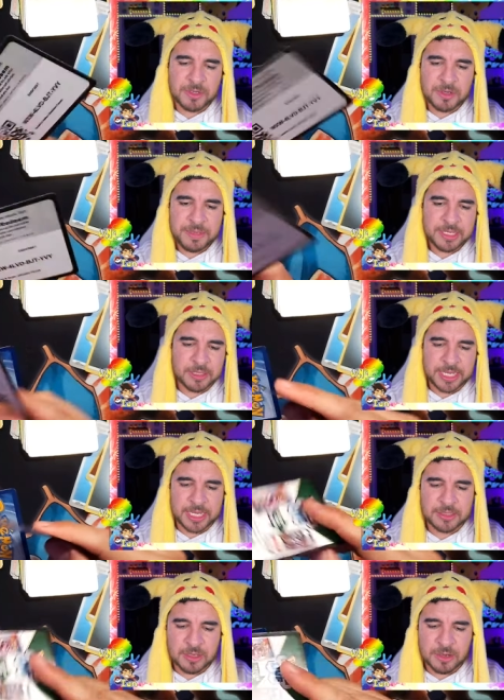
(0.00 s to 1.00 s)
Oh my, okay,
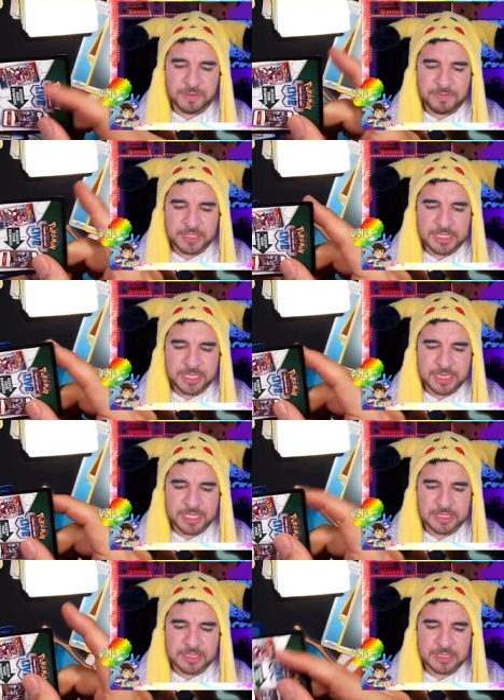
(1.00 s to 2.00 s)
so if it's like
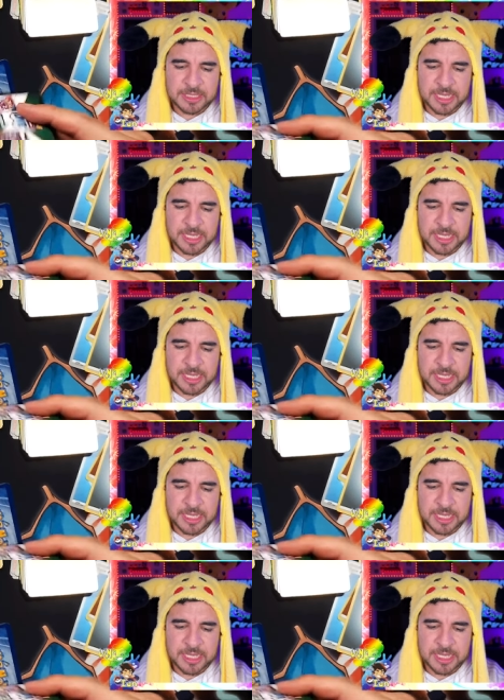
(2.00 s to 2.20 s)
this